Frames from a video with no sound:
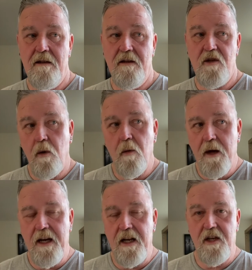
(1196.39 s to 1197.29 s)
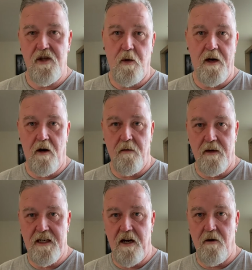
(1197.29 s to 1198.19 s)
to where we can enjoy our
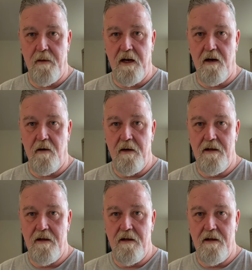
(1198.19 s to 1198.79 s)
retirement home.